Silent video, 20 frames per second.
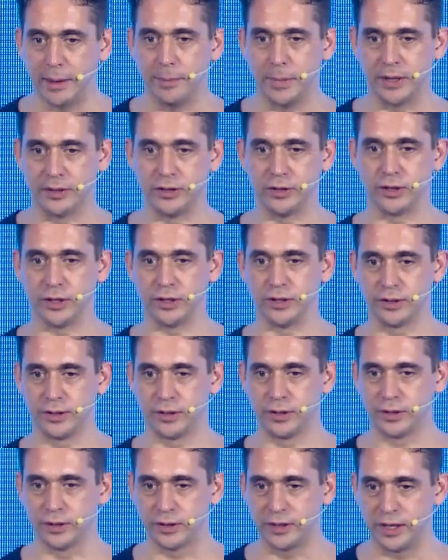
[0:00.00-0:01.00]

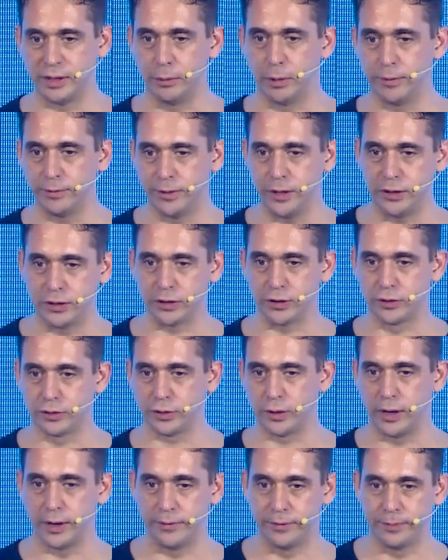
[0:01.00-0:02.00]
messages to see what features
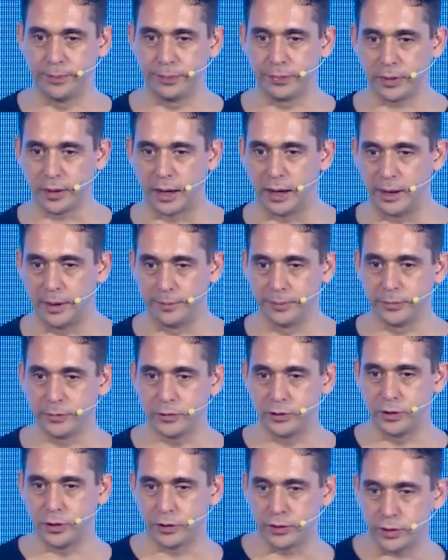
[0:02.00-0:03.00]
drive to
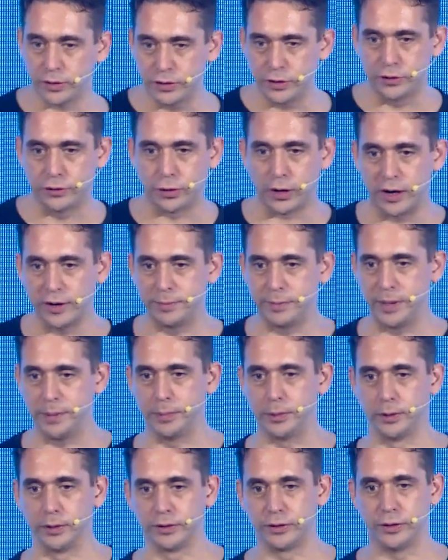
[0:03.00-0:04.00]
actually drive
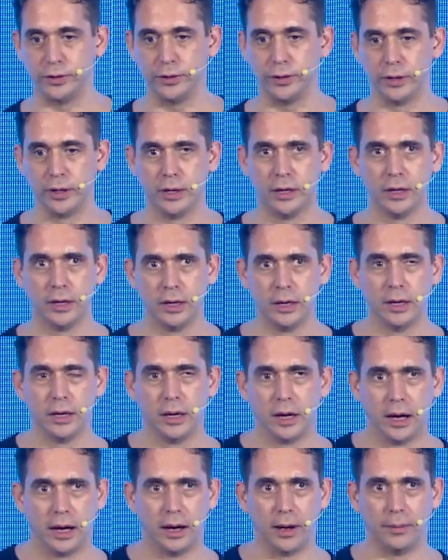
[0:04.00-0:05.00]
people to
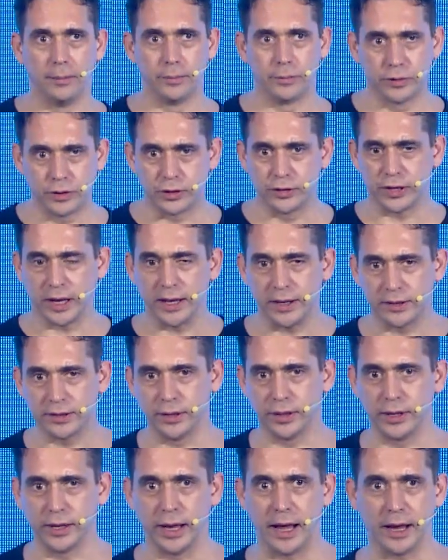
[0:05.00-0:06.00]
take
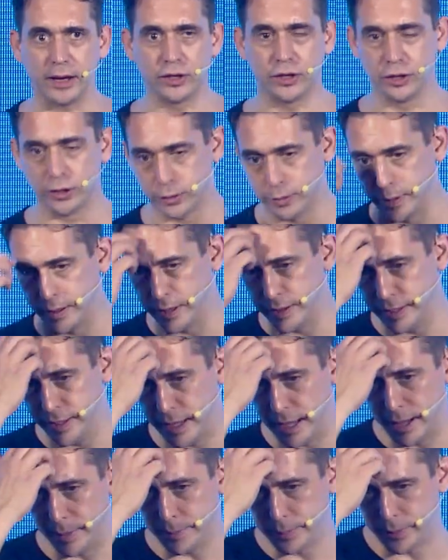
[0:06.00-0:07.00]
certain actions within the
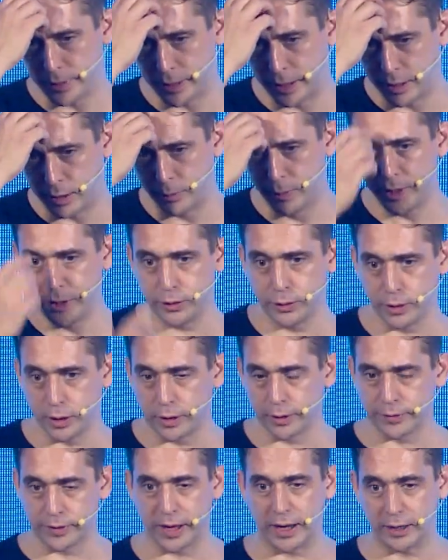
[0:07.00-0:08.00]
app. We do a
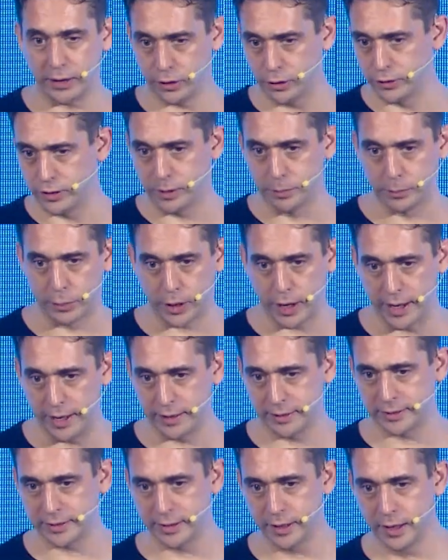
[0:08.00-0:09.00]
lot of that using
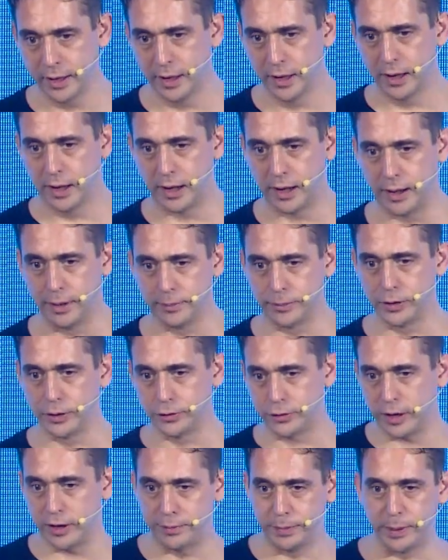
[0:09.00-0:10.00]
Braze to
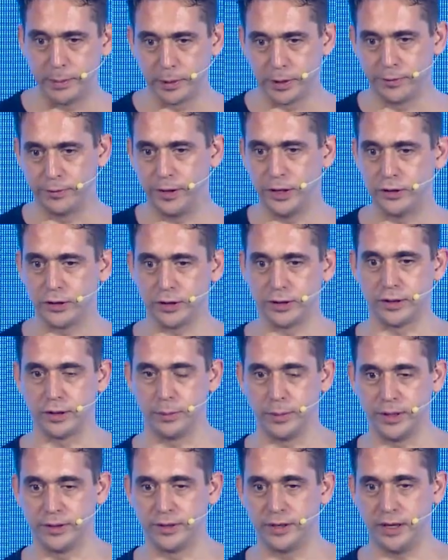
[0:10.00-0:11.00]
drive people to features that
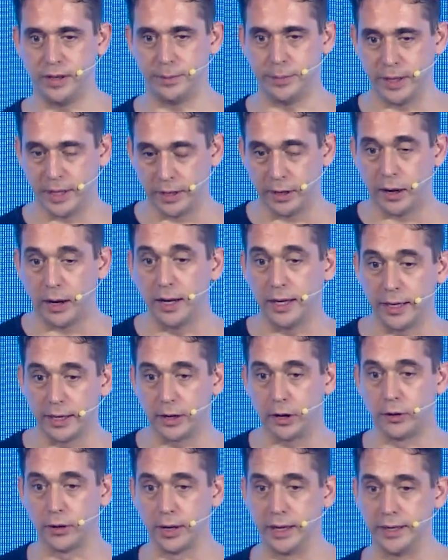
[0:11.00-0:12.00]
we see being highly
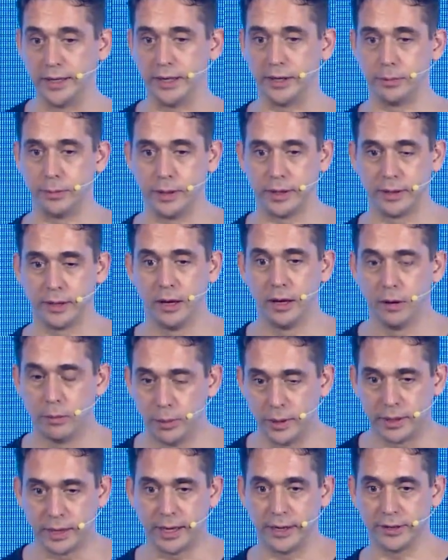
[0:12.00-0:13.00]
correlated with
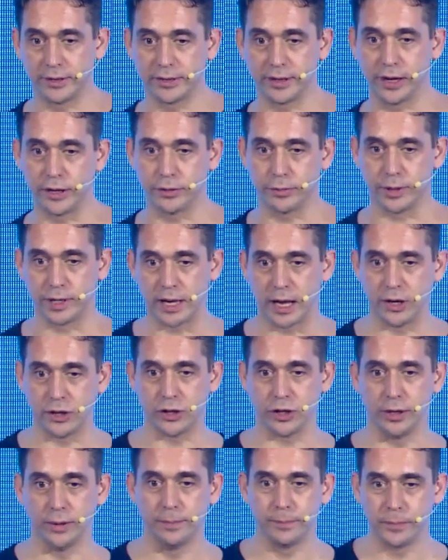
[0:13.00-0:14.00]
later stage
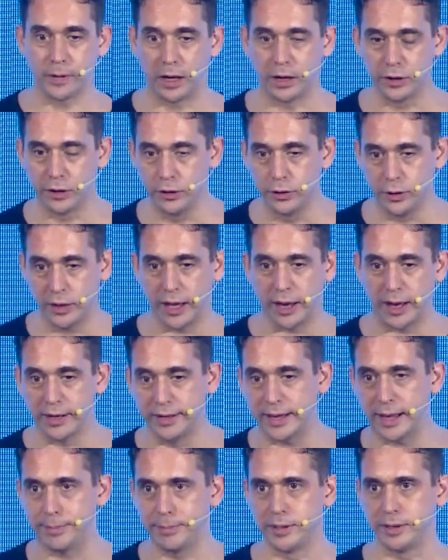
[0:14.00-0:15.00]
retention. And you can do that
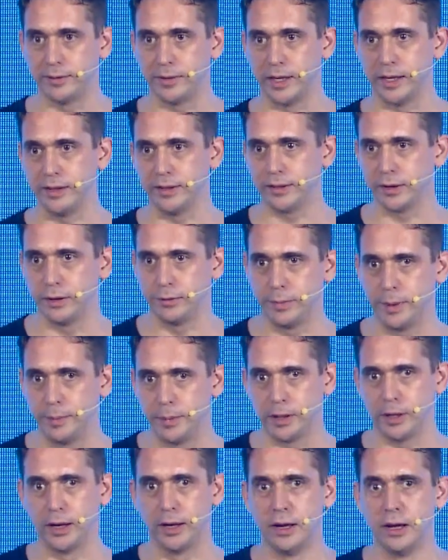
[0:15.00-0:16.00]
adaptively. So if
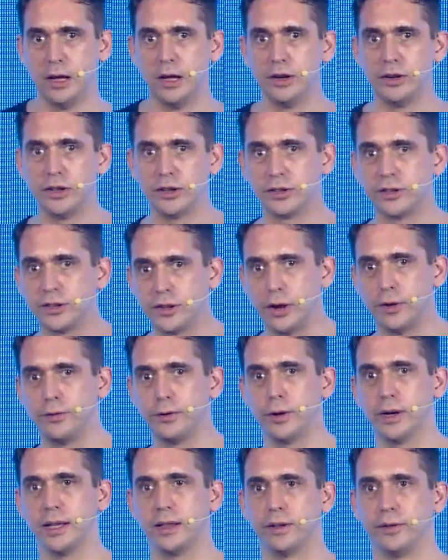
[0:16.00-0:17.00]
people are
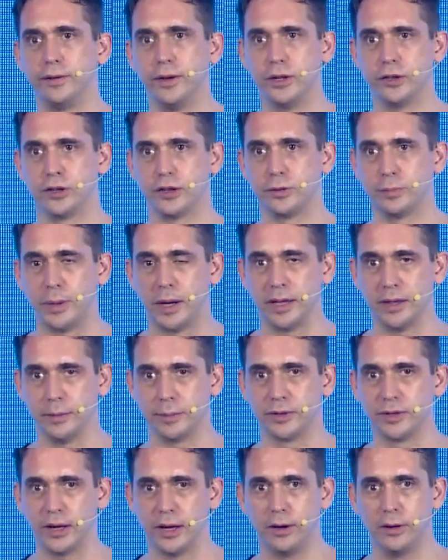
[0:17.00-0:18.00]
discovering the features by
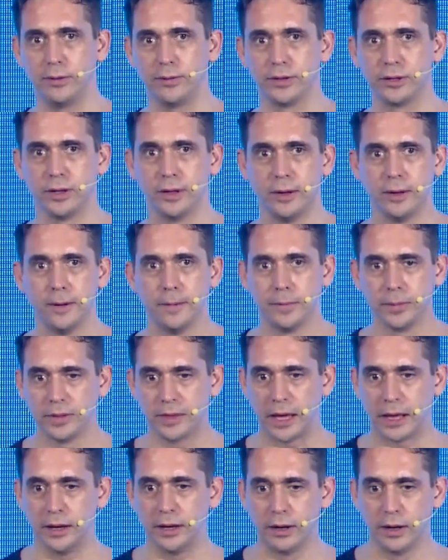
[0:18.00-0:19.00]
themselves,
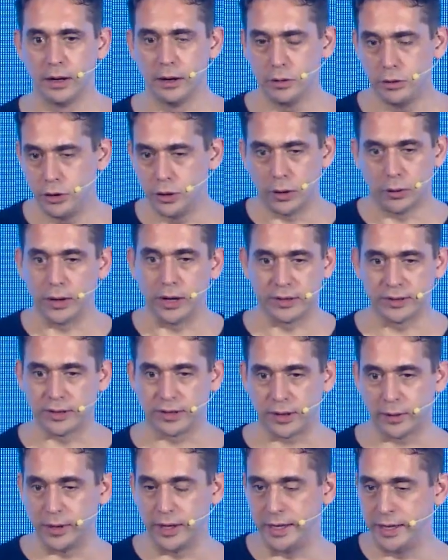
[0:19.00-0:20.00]
then you don't
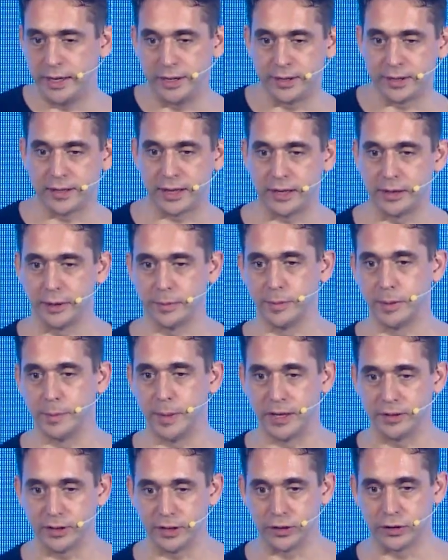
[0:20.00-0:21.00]
necessarily need to send them the
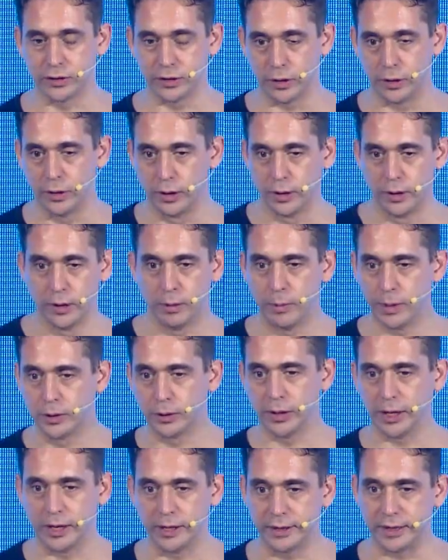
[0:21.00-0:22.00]
message. So we
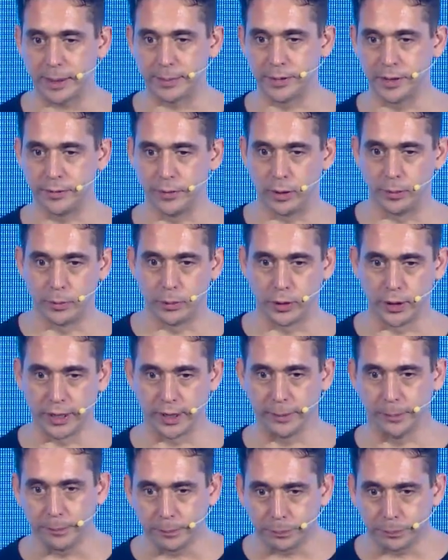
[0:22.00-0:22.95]
call that adaptive onboarding.